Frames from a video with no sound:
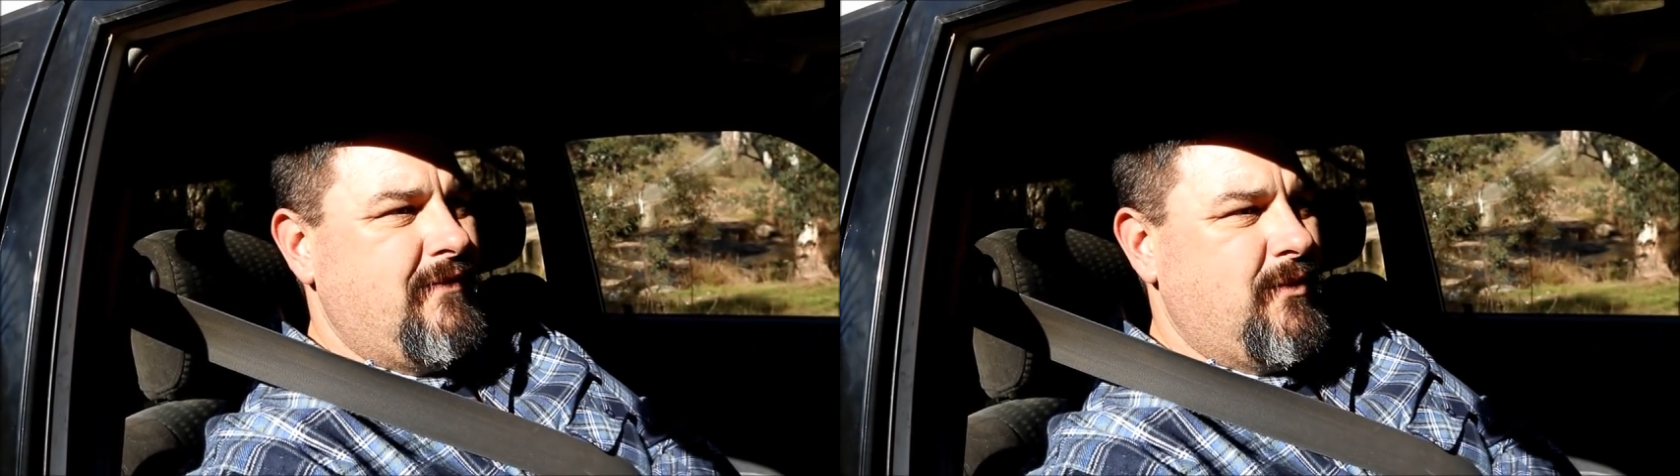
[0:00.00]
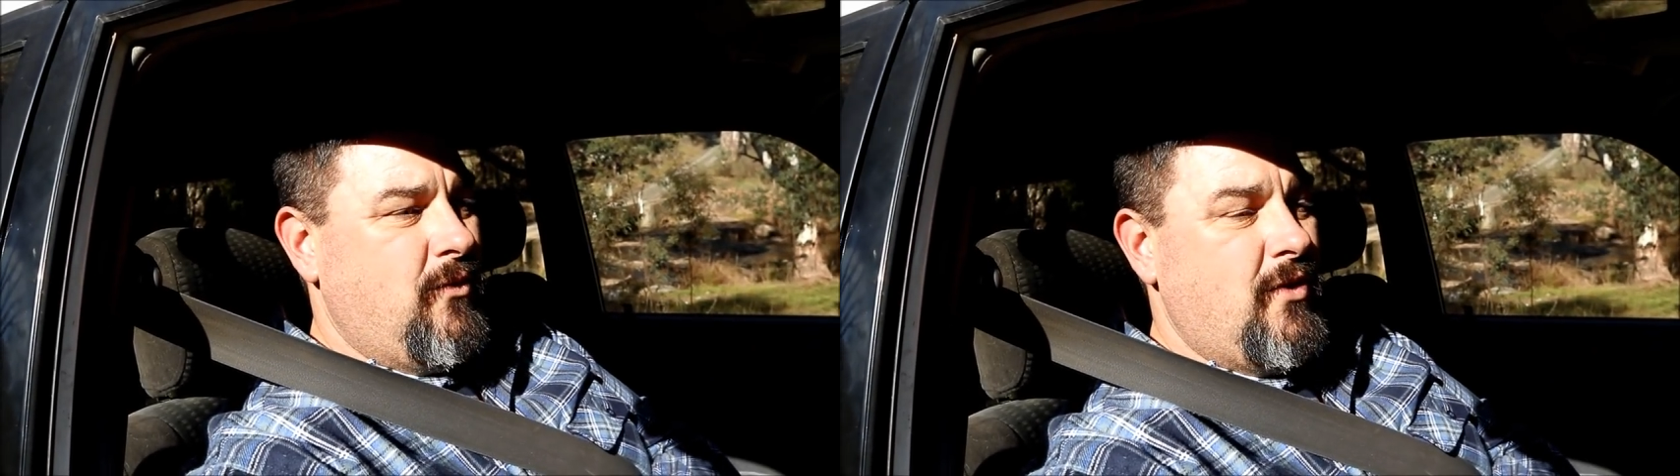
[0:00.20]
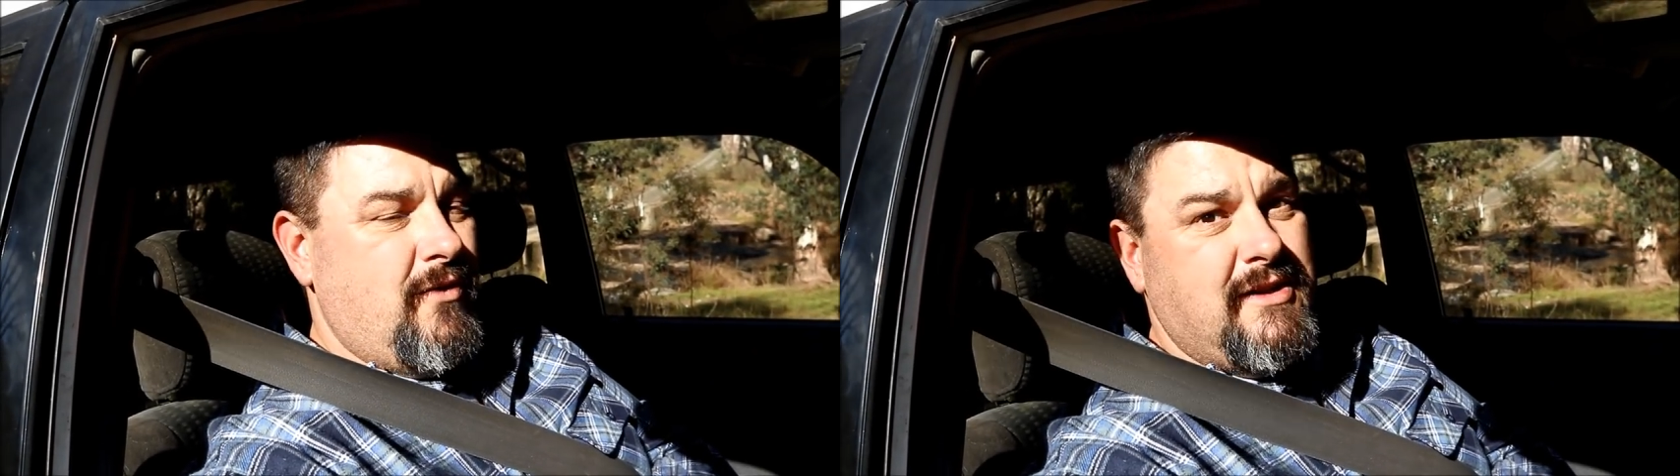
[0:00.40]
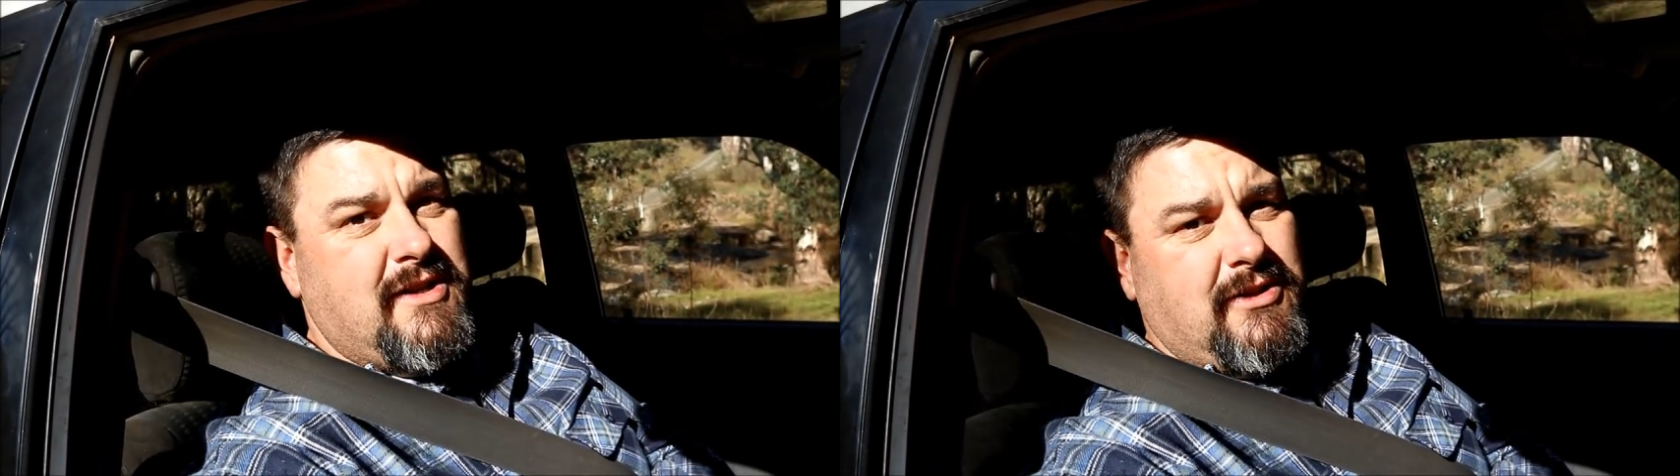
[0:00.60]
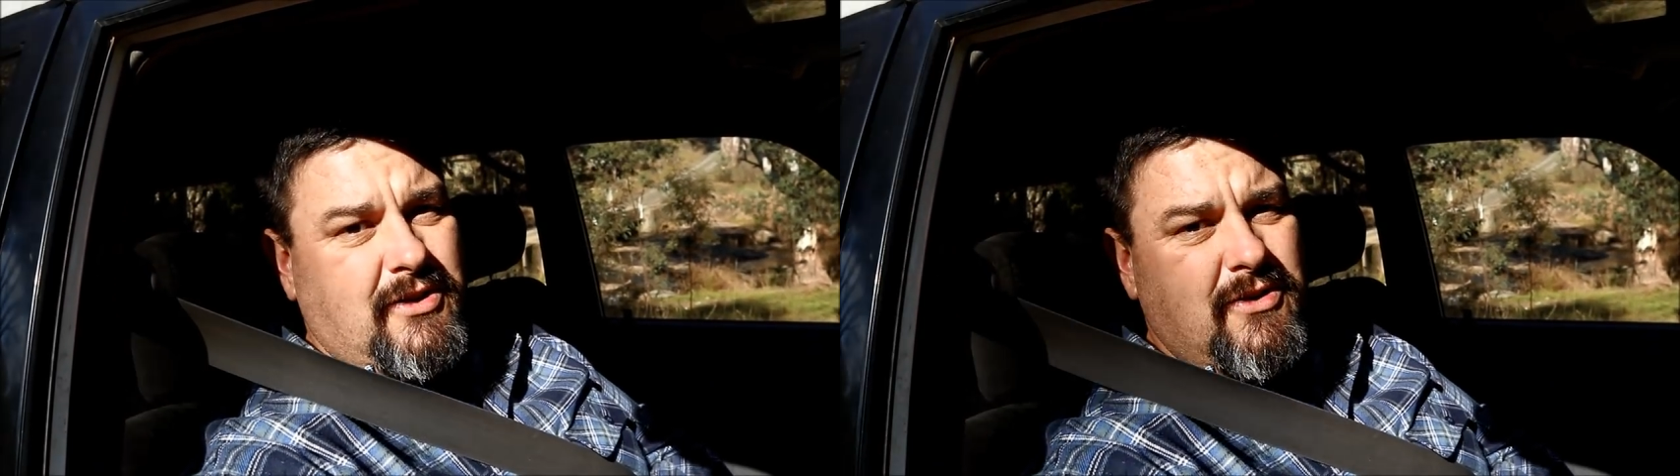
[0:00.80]
The water is
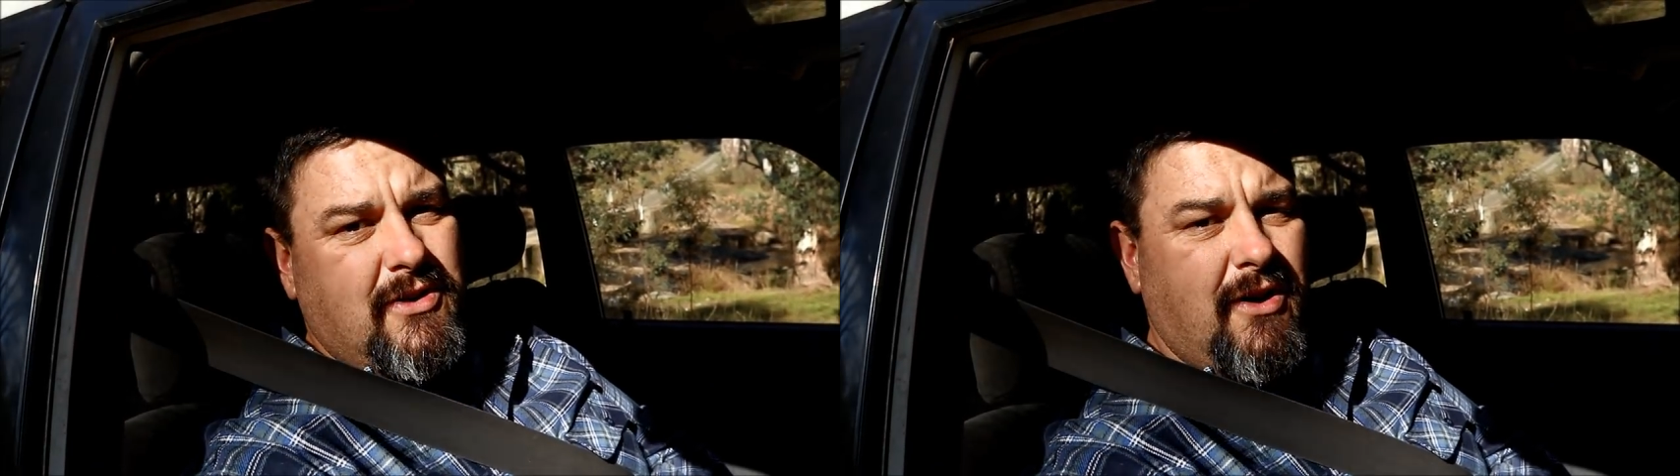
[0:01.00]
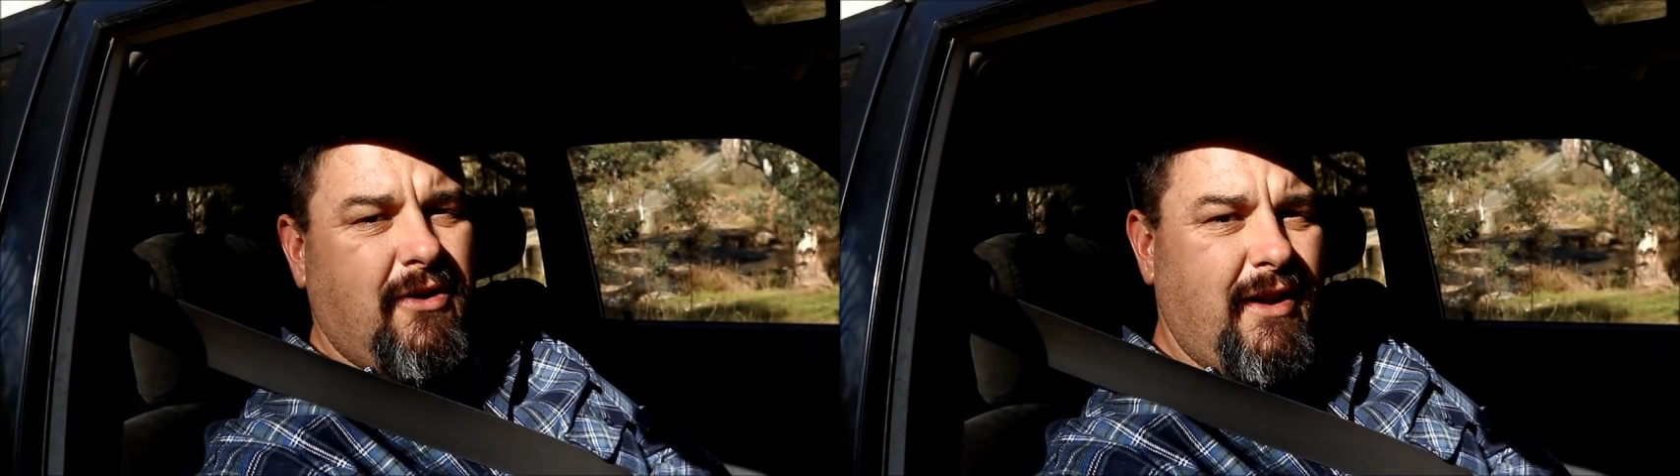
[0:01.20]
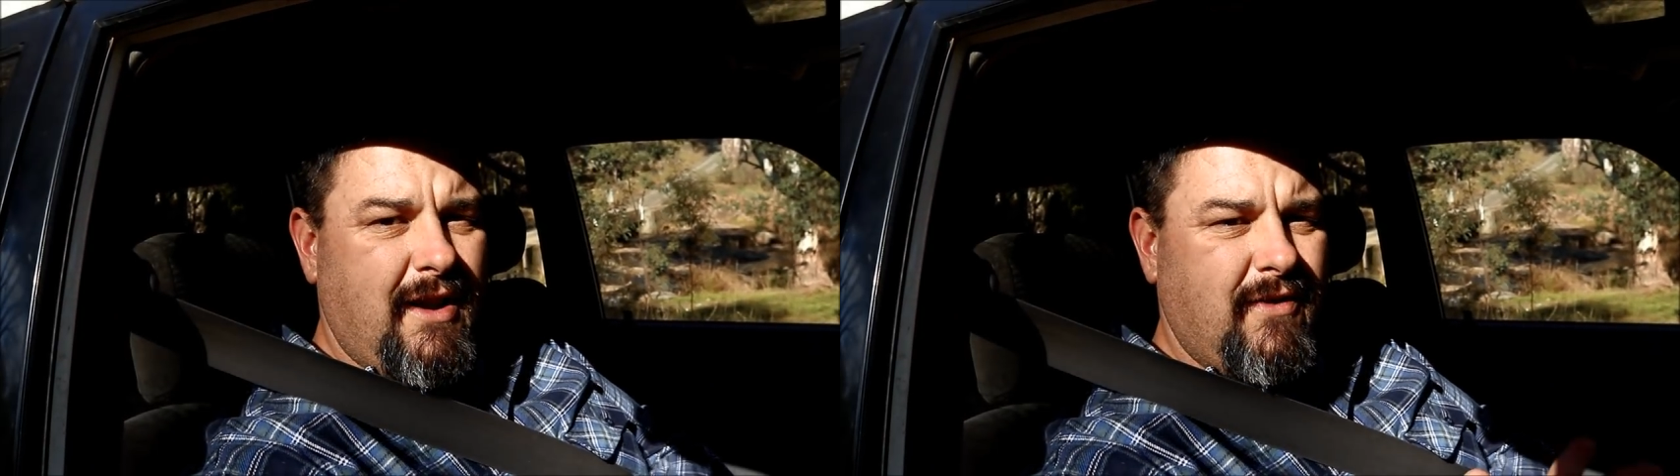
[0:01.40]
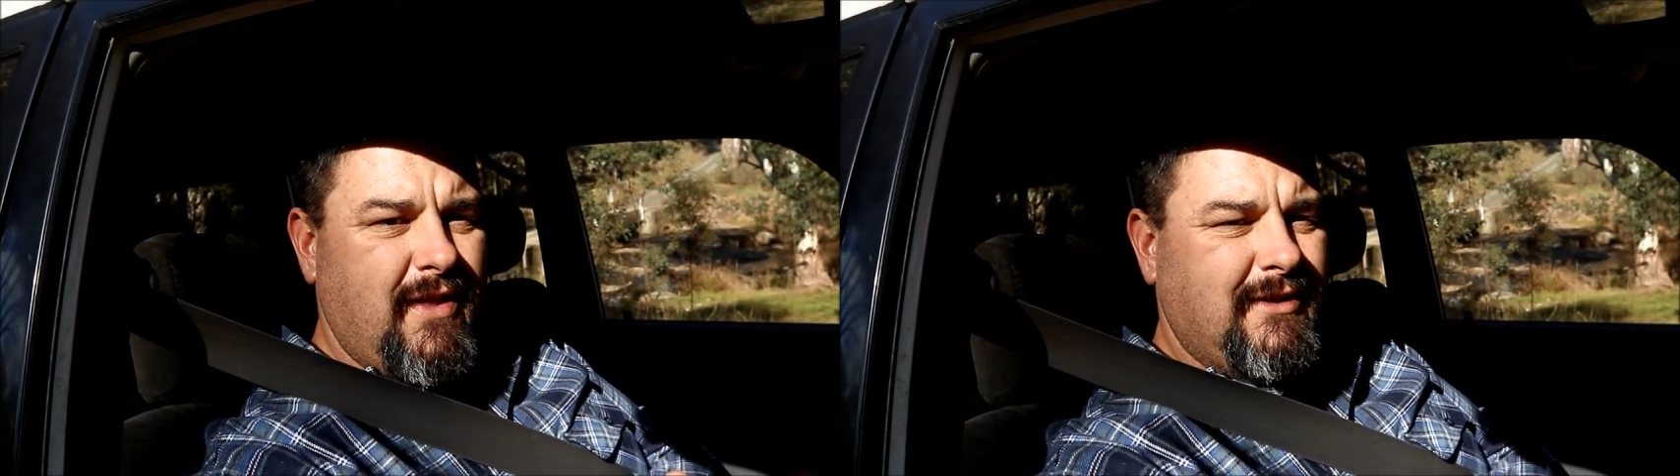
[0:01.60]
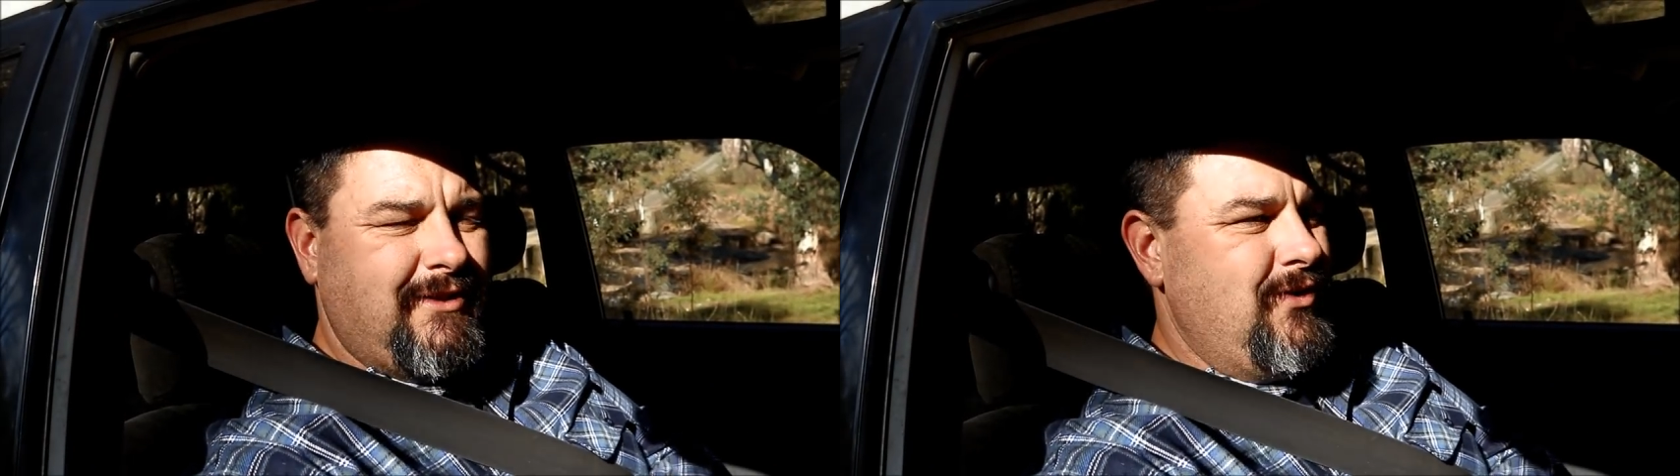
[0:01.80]
just too cold,
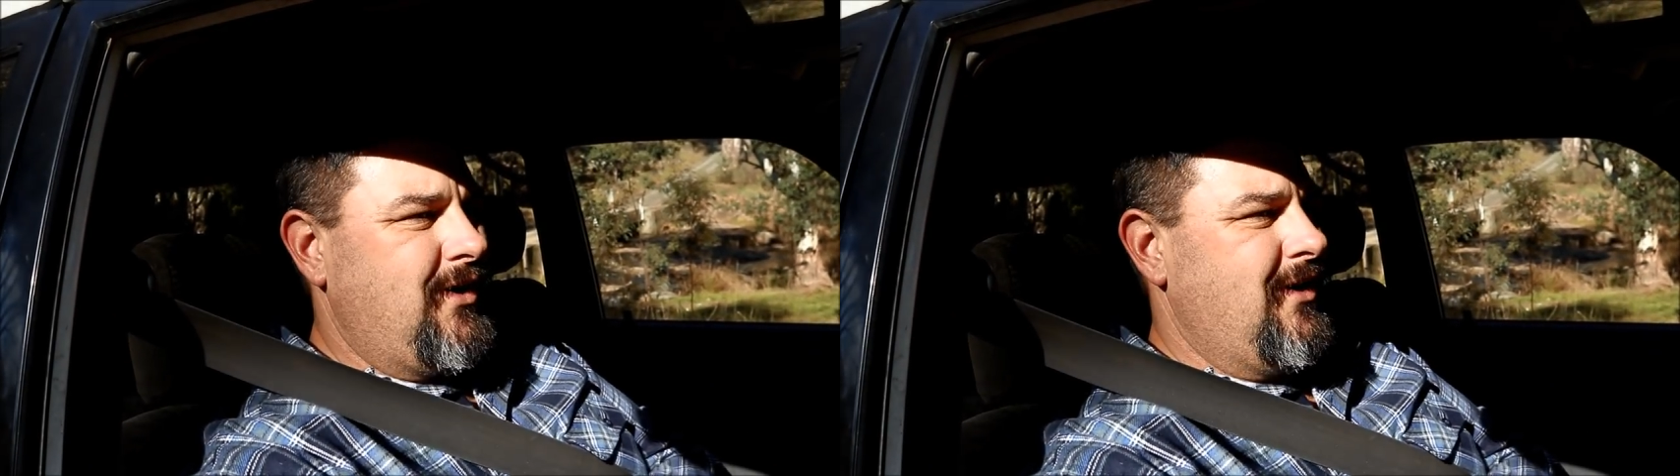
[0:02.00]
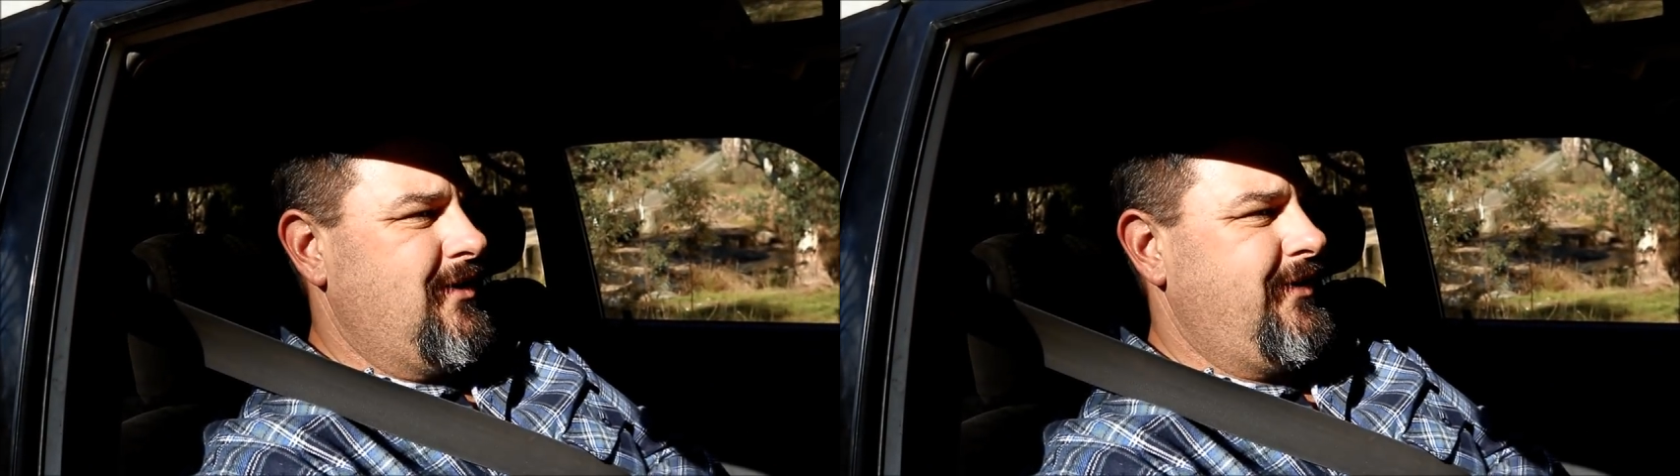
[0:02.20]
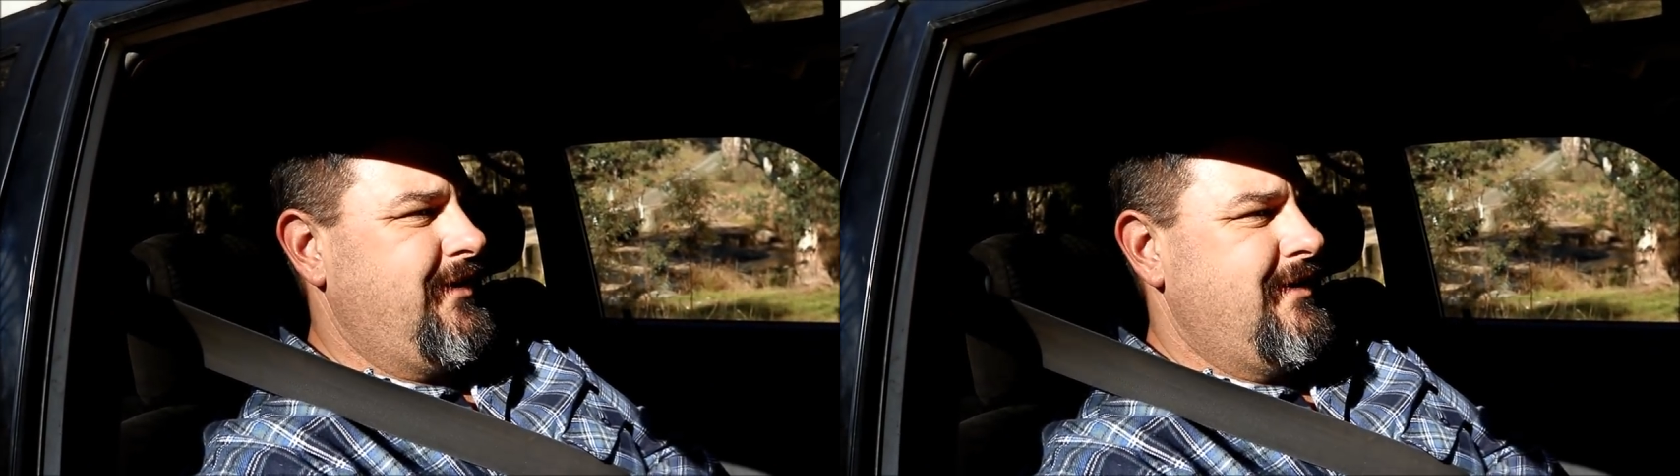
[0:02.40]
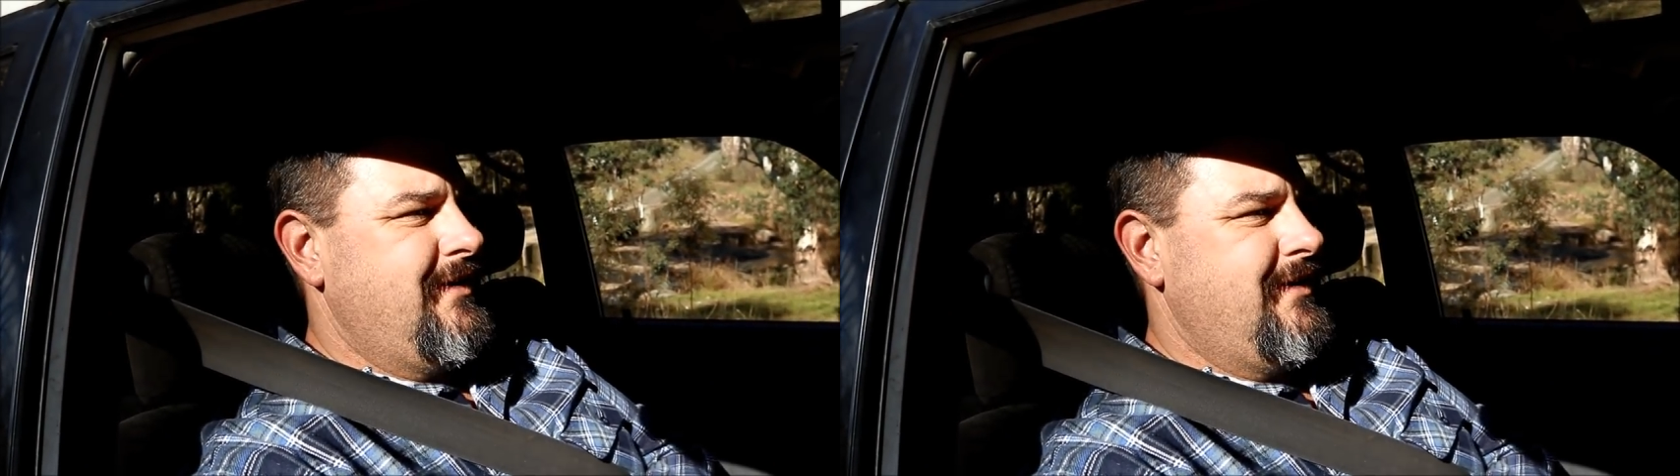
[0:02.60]
everything's too cold,